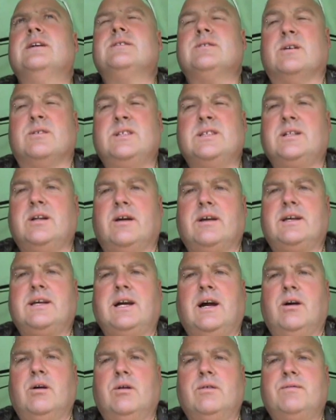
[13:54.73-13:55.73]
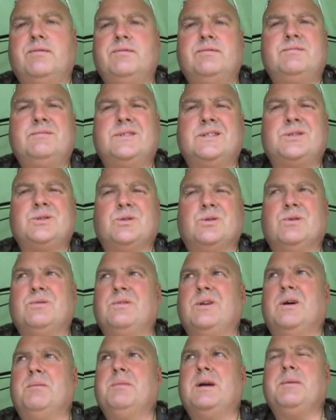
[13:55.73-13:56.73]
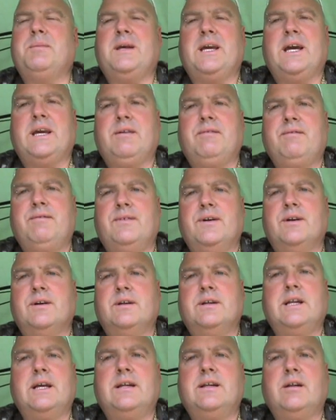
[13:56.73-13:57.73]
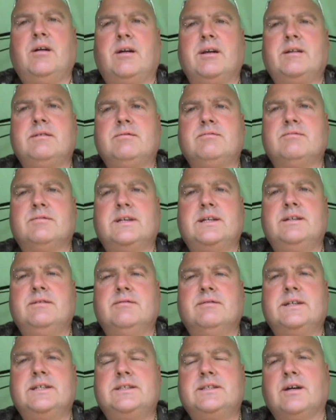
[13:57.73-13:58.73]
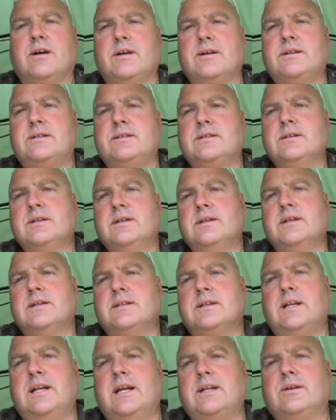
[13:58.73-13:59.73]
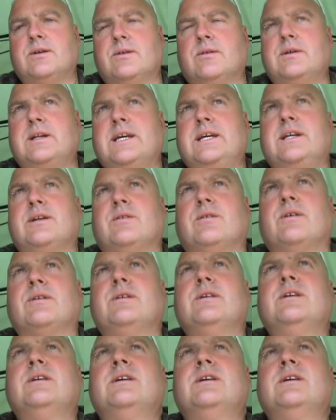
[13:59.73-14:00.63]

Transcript: so I just like cut off the sort of like maybe 8 foot and then like retied the lead core leader on.